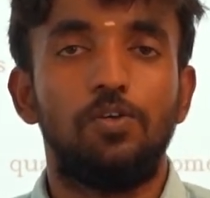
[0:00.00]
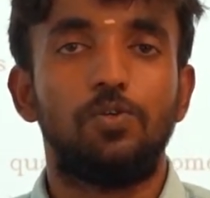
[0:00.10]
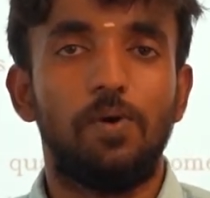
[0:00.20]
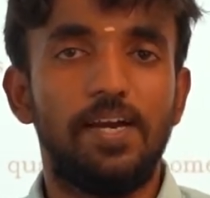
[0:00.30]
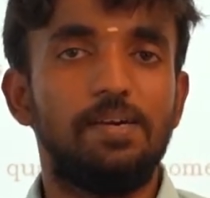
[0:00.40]
So
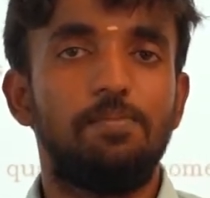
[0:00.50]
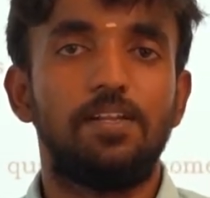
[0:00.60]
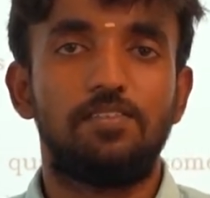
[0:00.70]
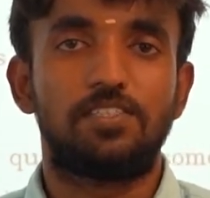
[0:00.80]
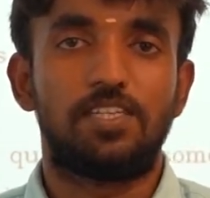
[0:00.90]
variable,
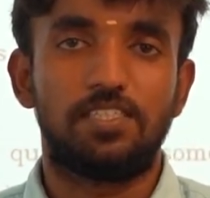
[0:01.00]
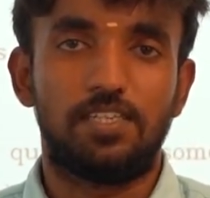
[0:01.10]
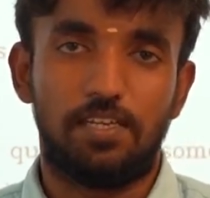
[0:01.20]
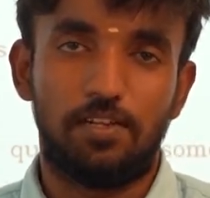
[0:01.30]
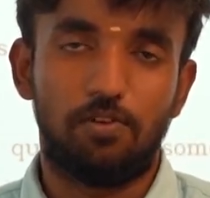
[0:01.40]
which is
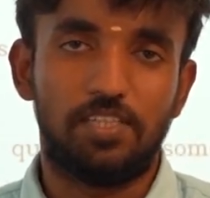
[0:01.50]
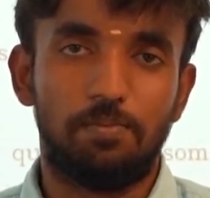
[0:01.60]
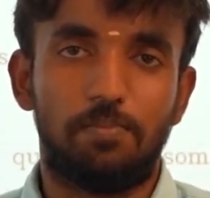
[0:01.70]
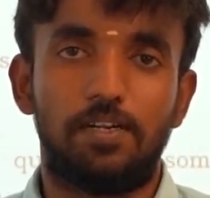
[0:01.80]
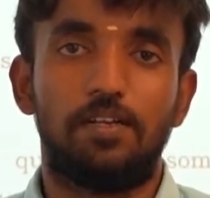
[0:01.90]

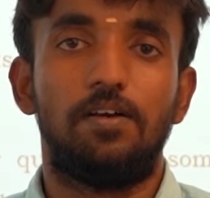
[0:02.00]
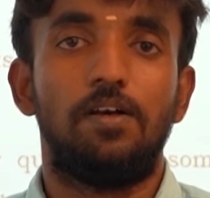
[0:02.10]
nothing but